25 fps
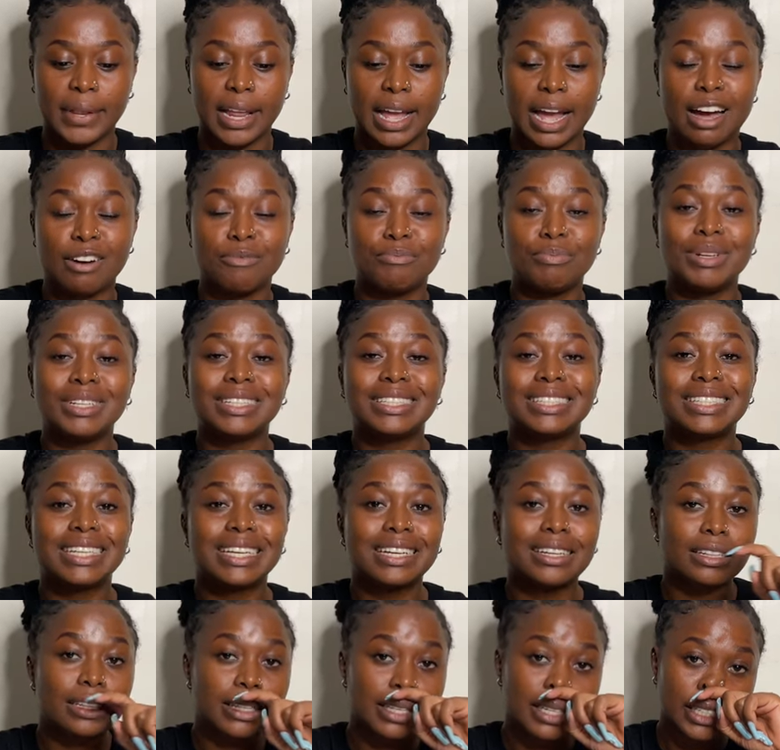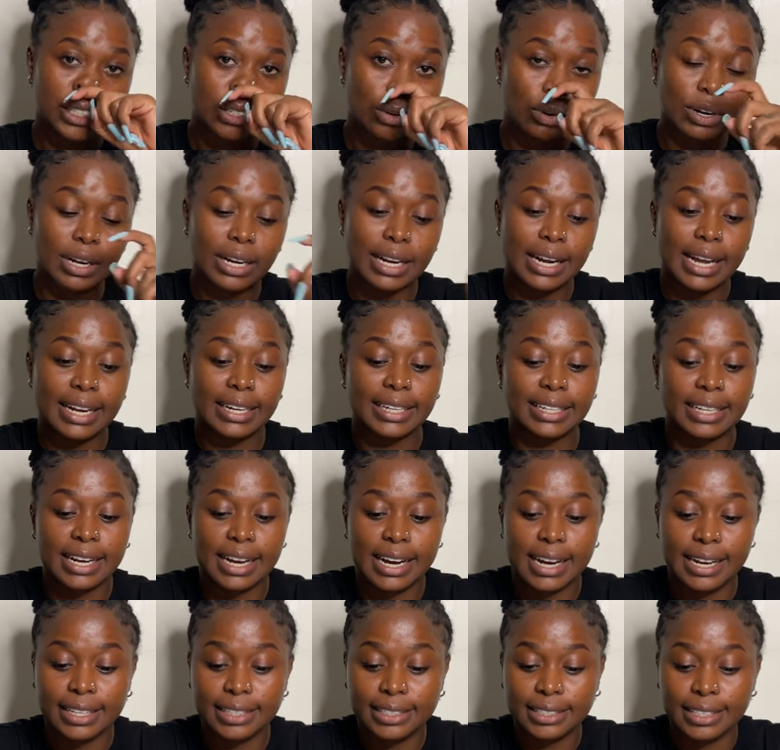I've been seeing this online,
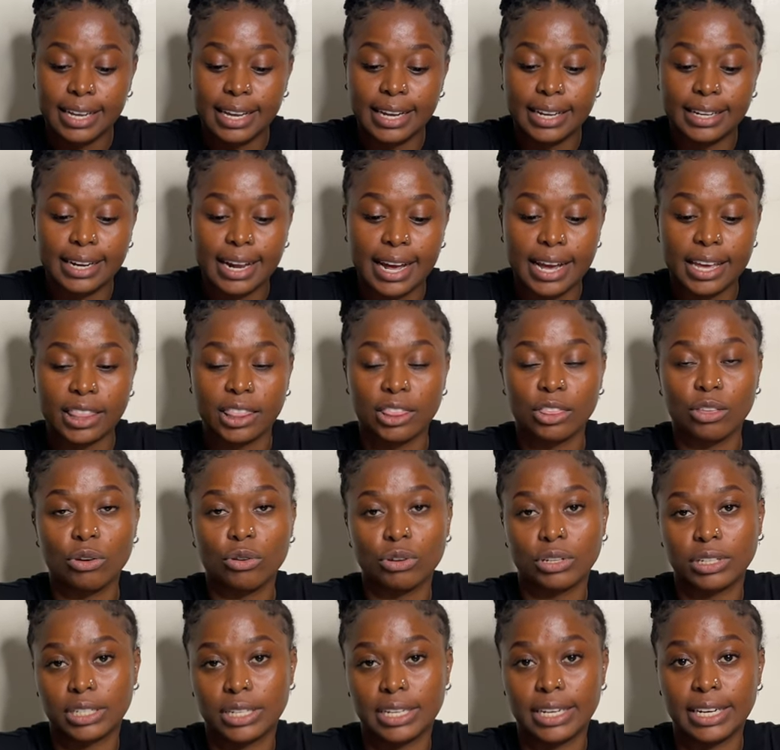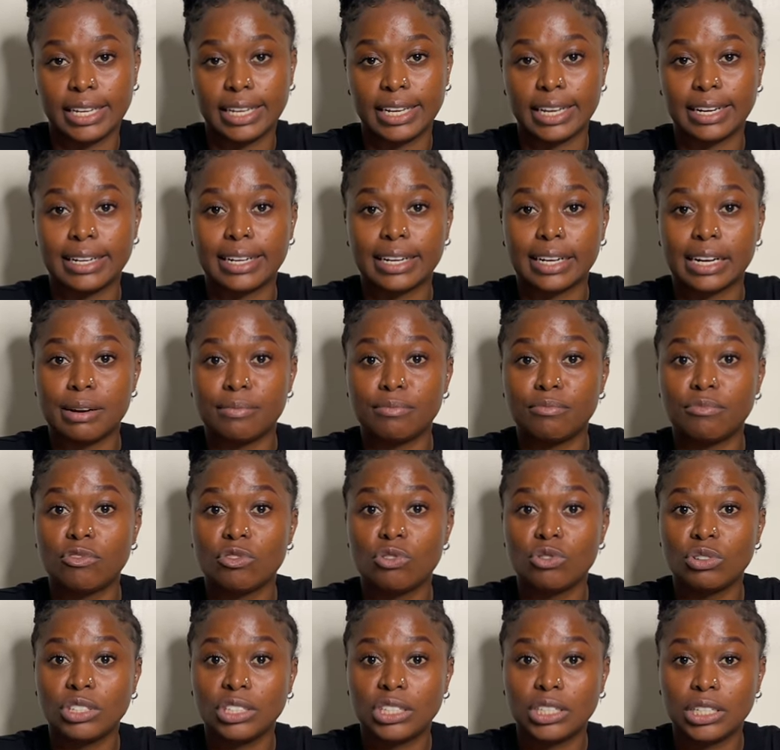guys, and I thought nikienda
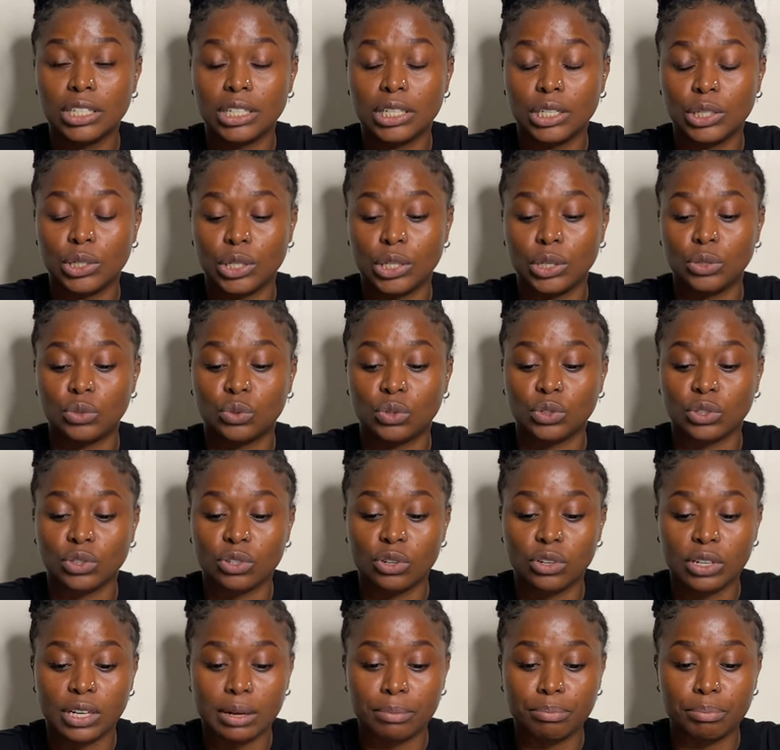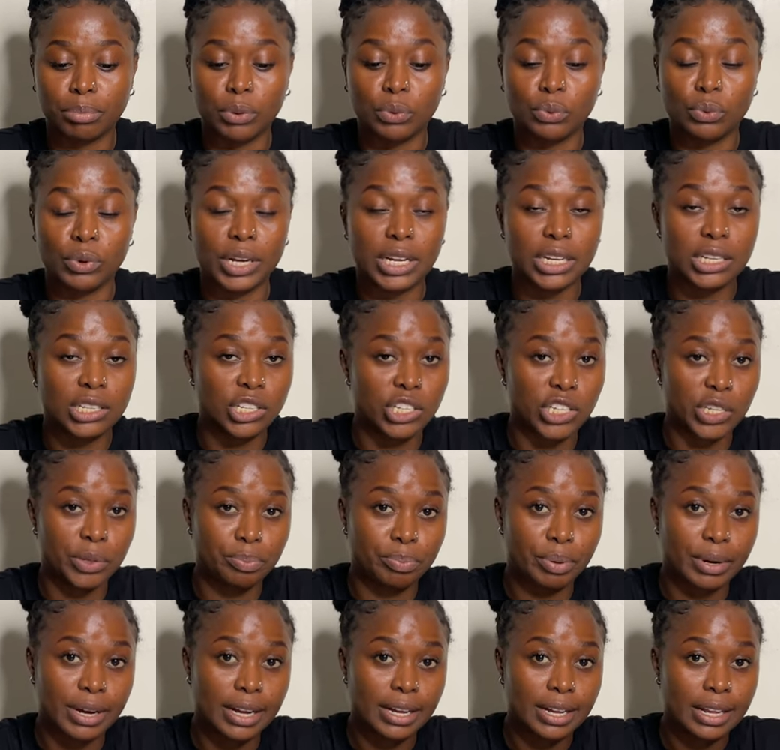Kamukunji it was gonna be way
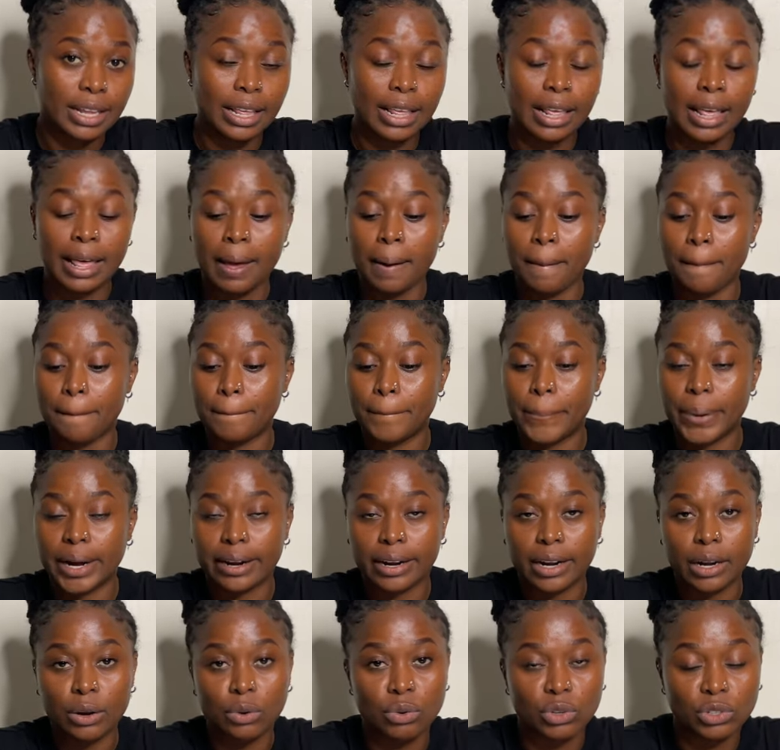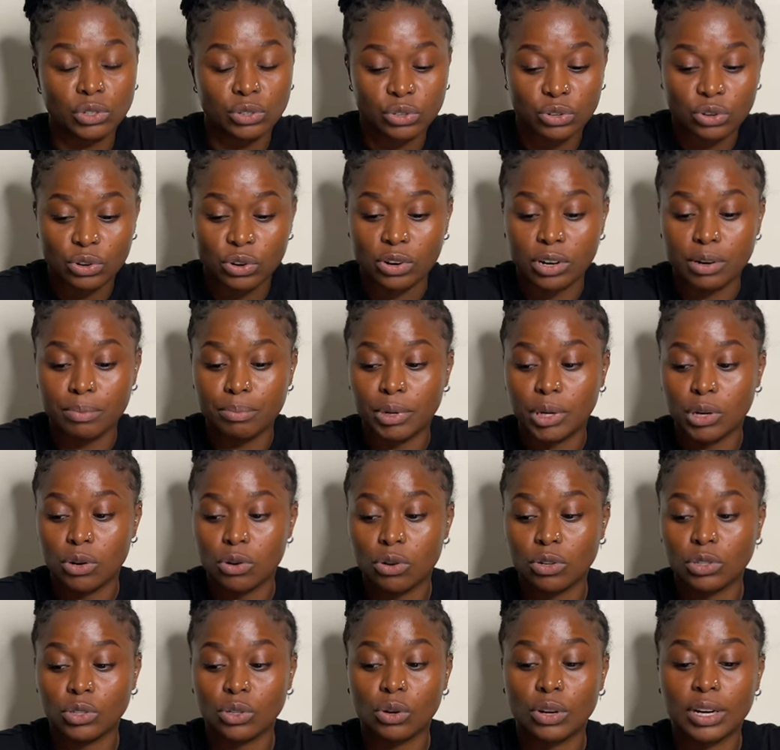cheaper, but I was wrong
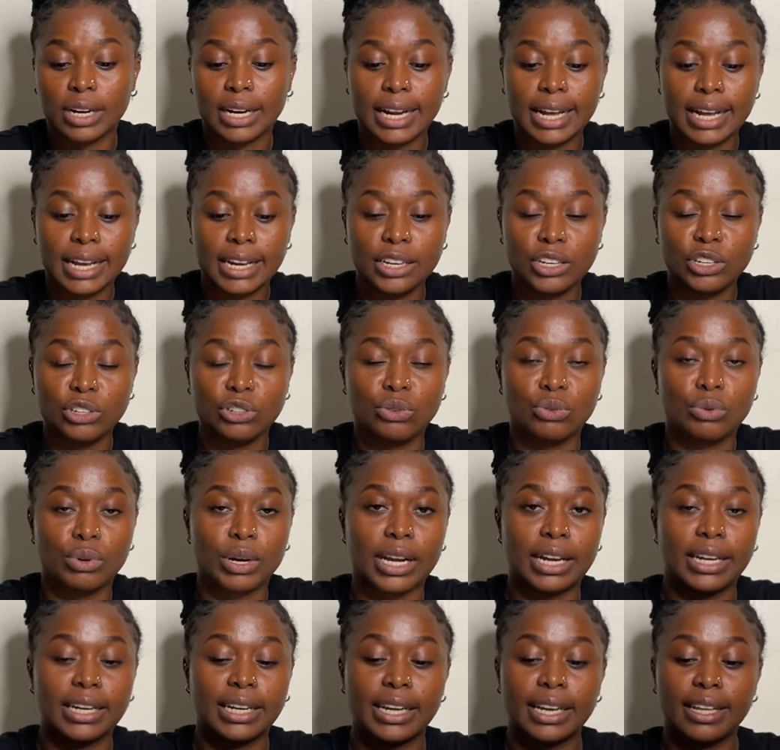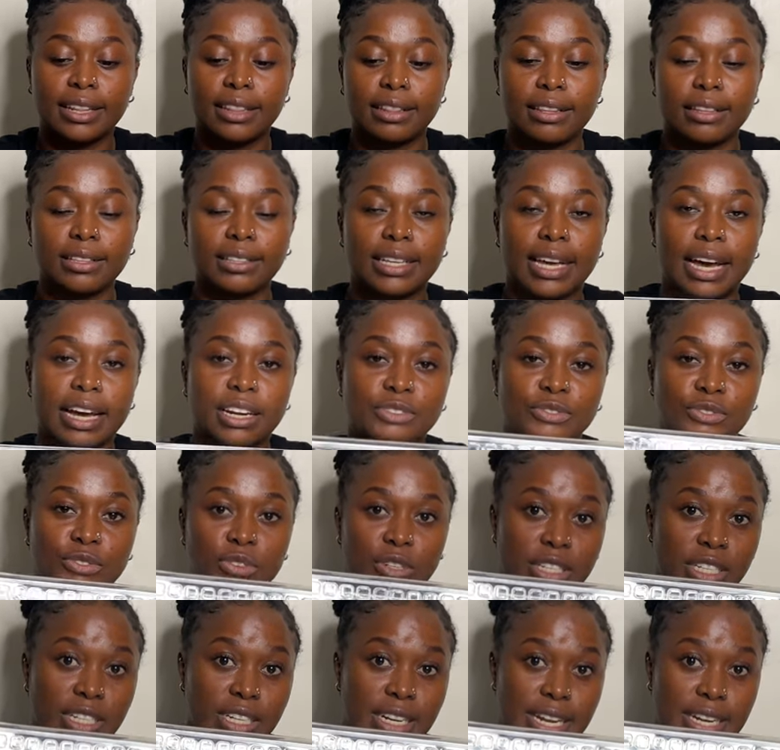because online you can get this at
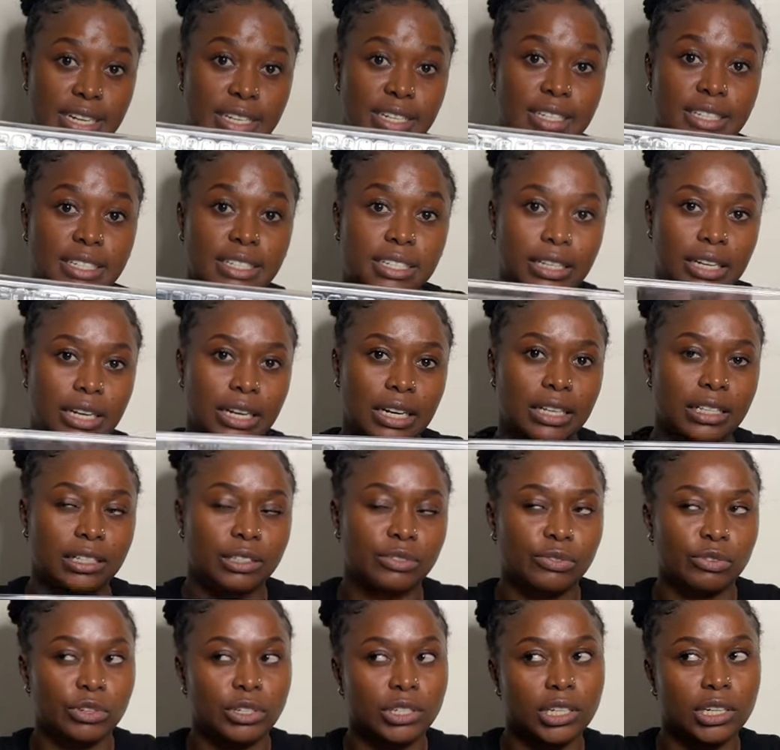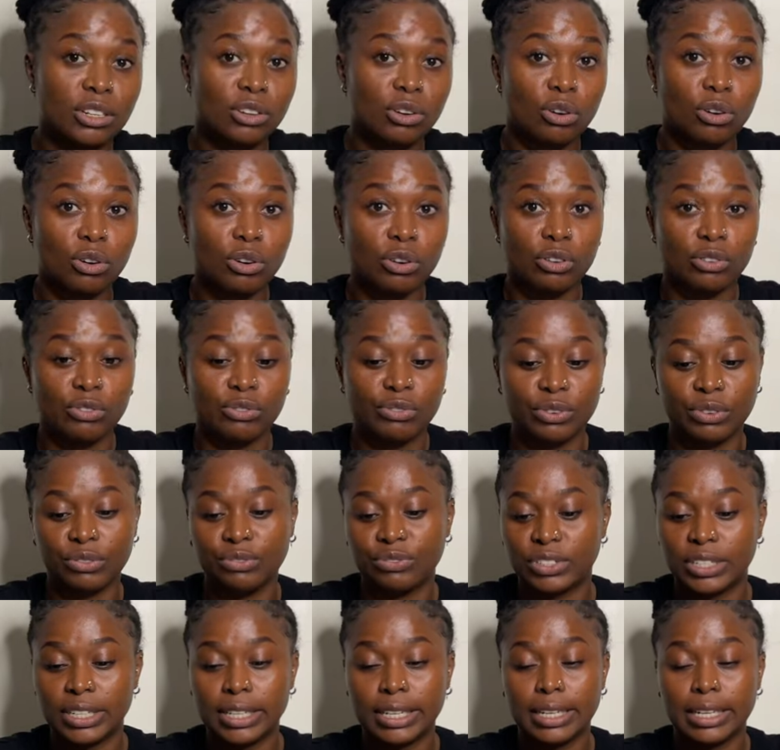1400 shillings, 14 or
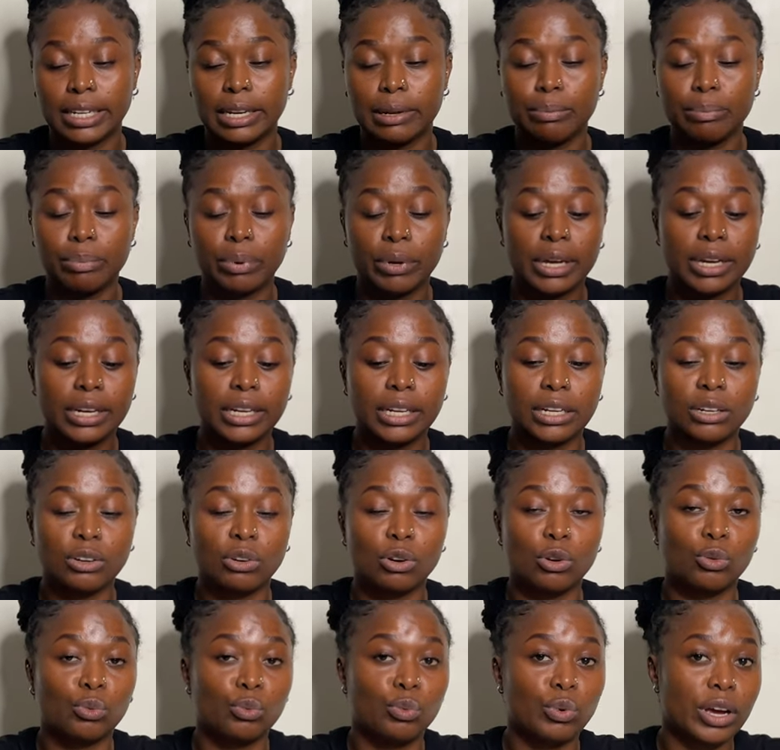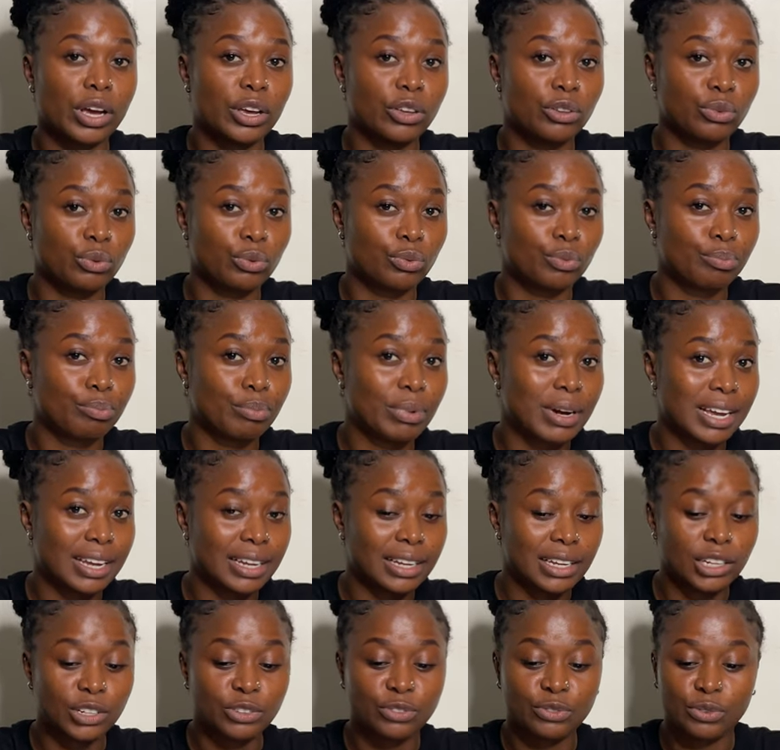15 depending on where you
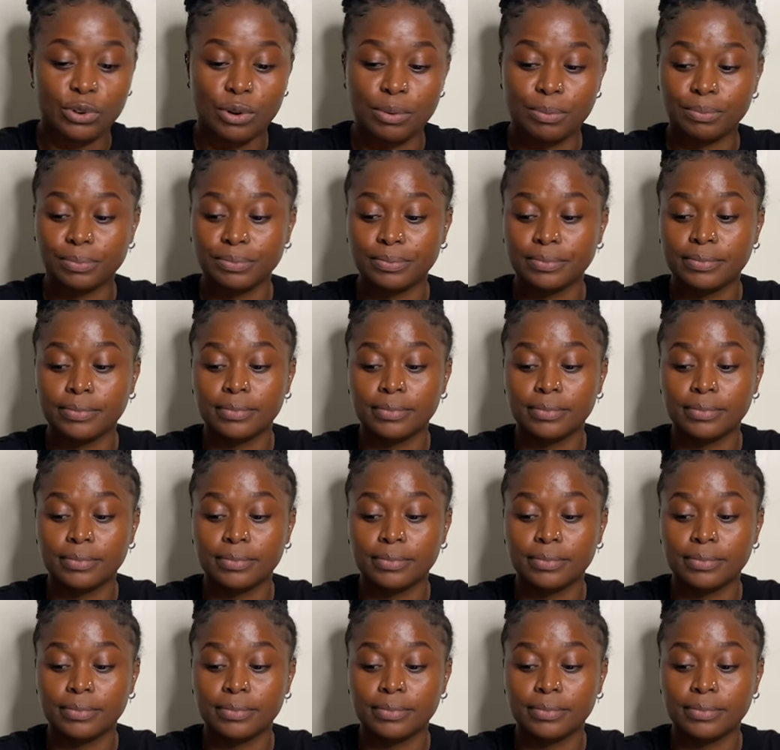buying it from.